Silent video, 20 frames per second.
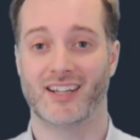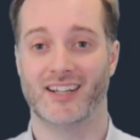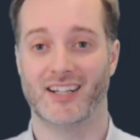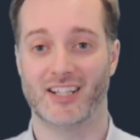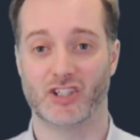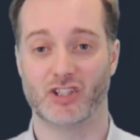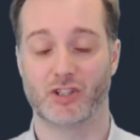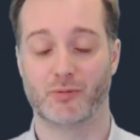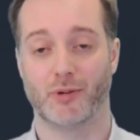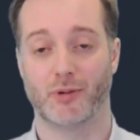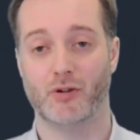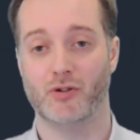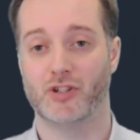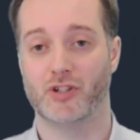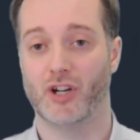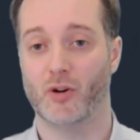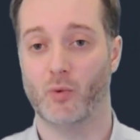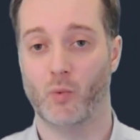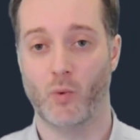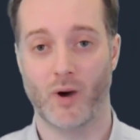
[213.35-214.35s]
and
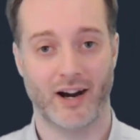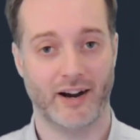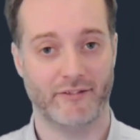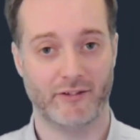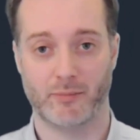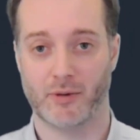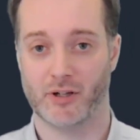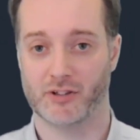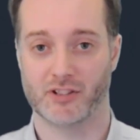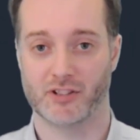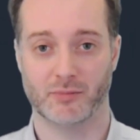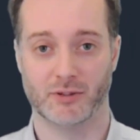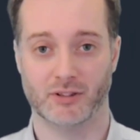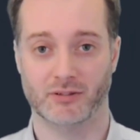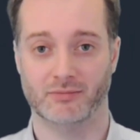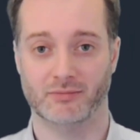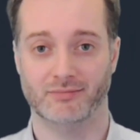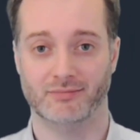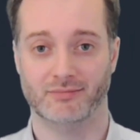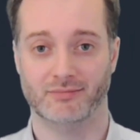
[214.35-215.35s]
exposure wherever possible.